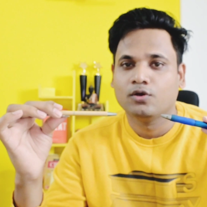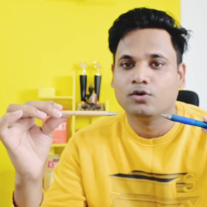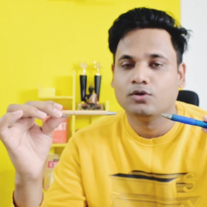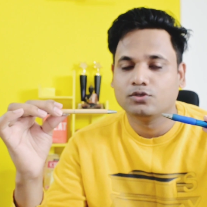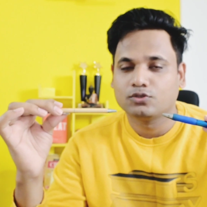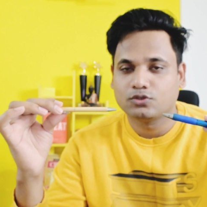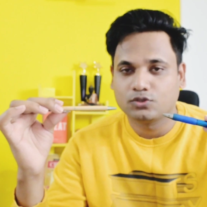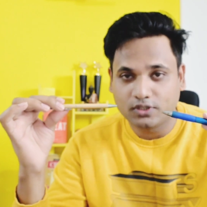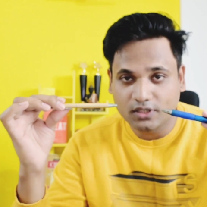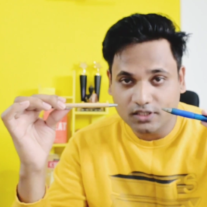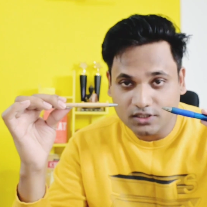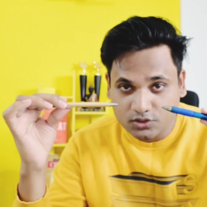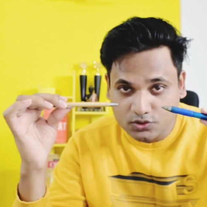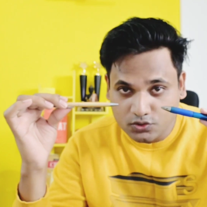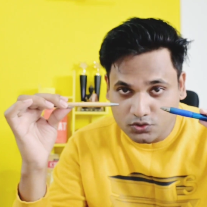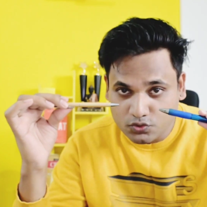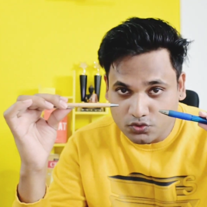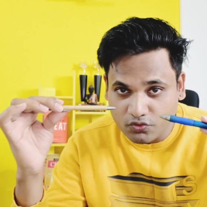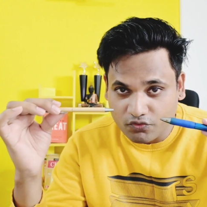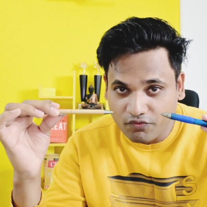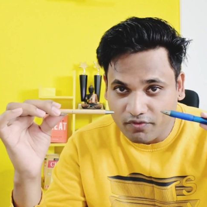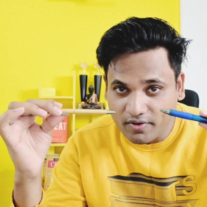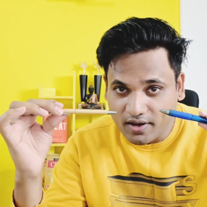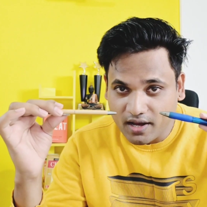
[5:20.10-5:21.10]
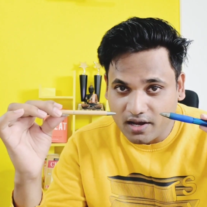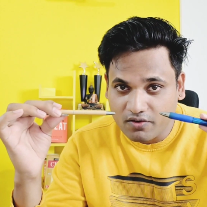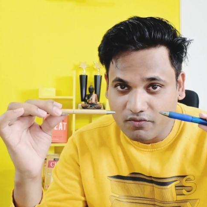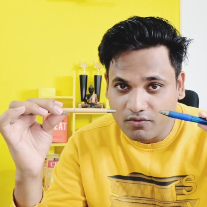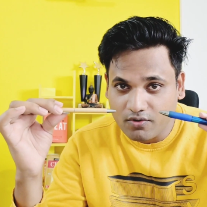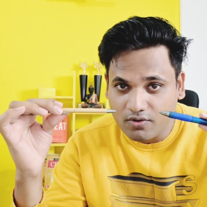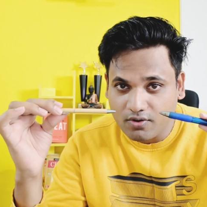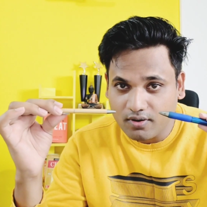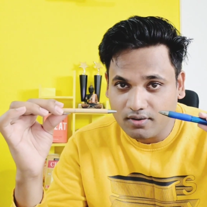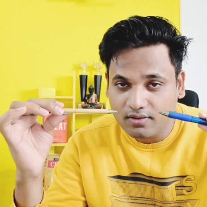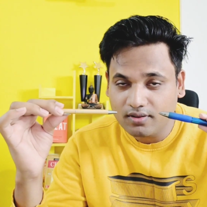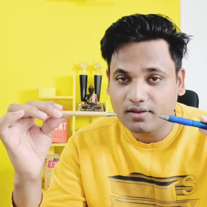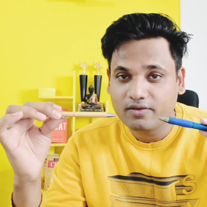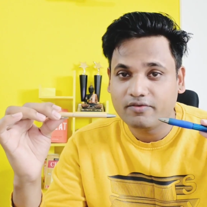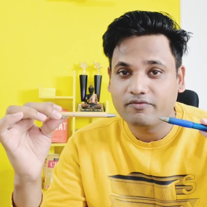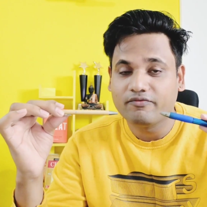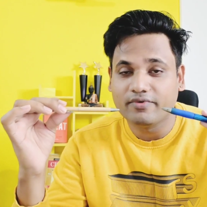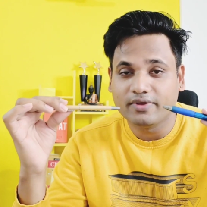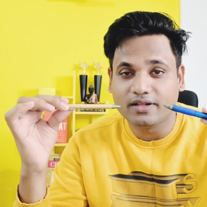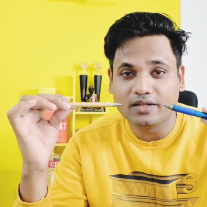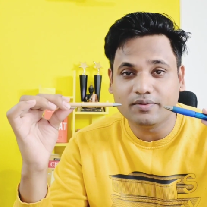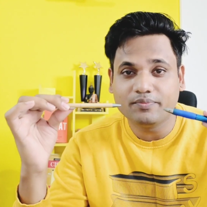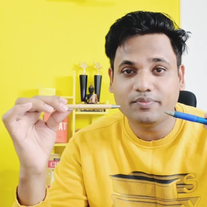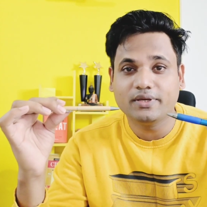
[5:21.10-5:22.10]
So these two firewall
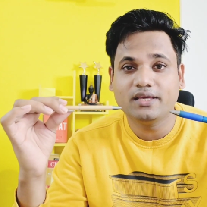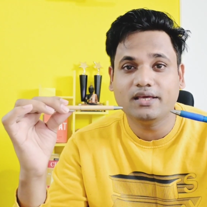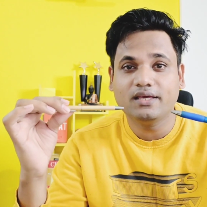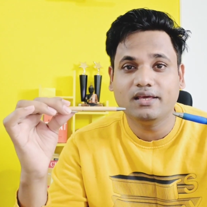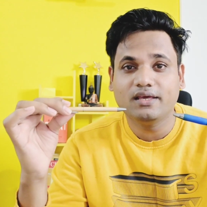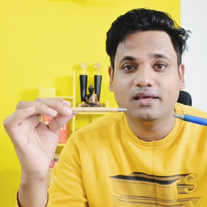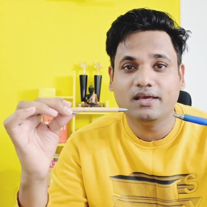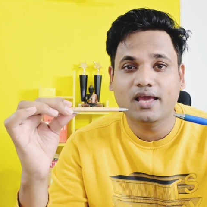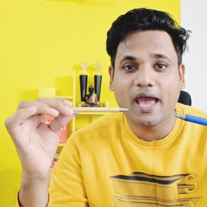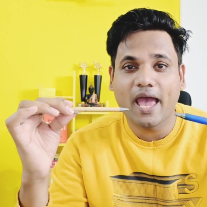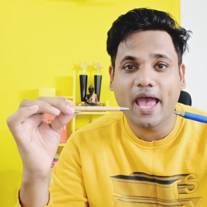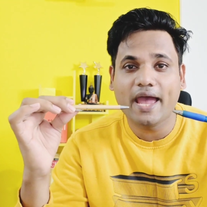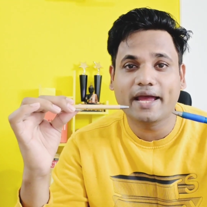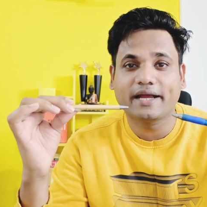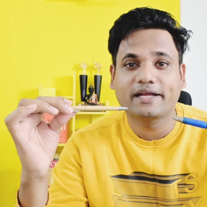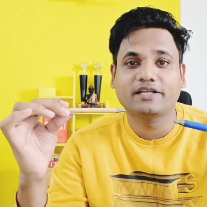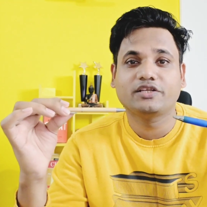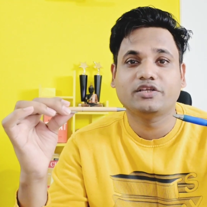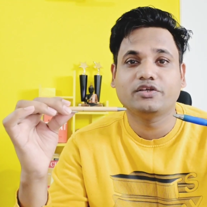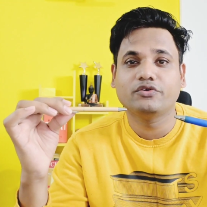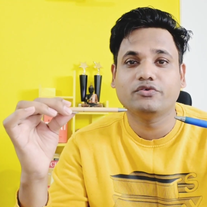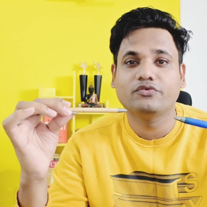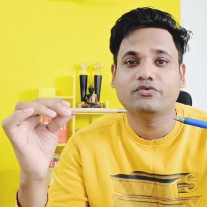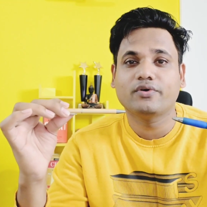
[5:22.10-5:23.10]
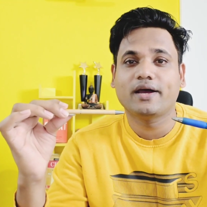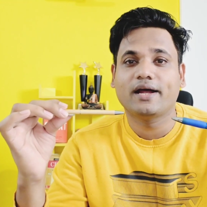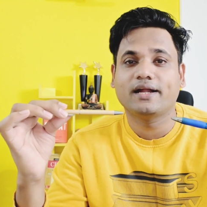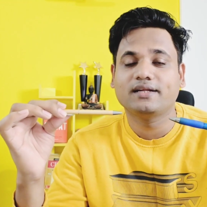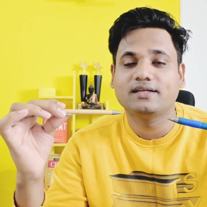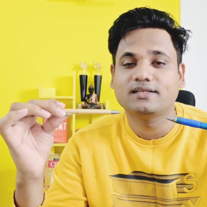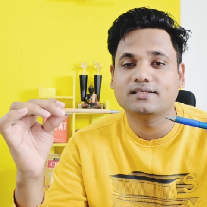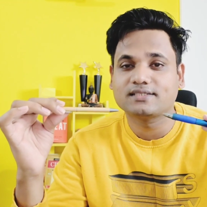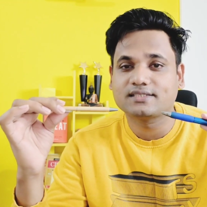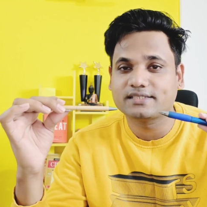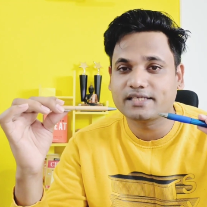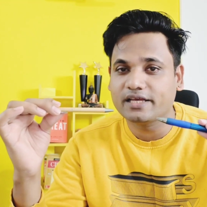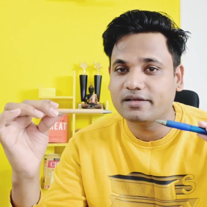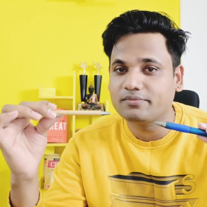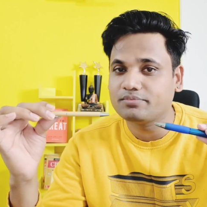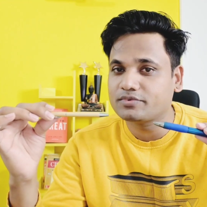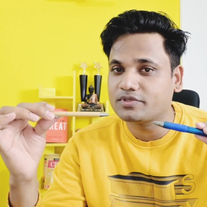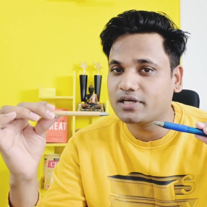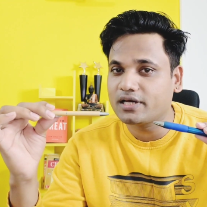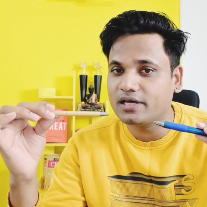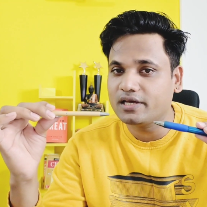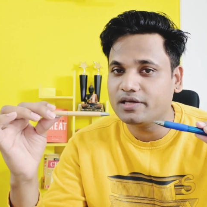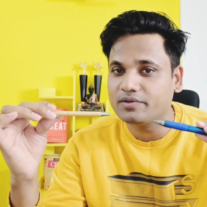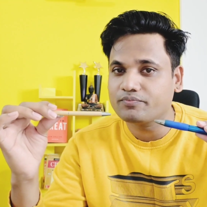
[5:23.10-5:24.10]
will be active at the same
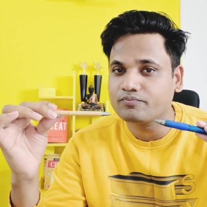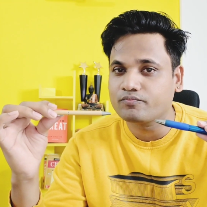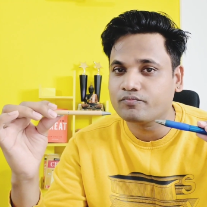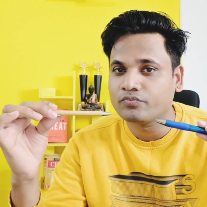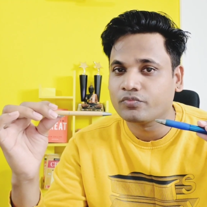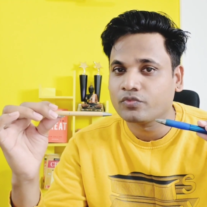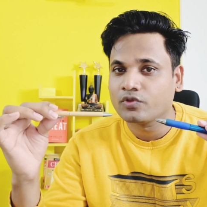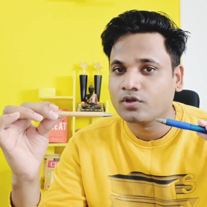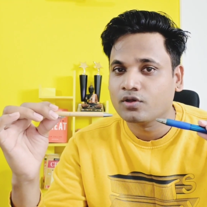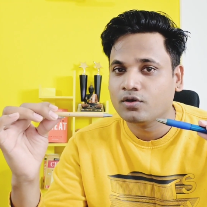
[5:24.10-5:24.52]
time.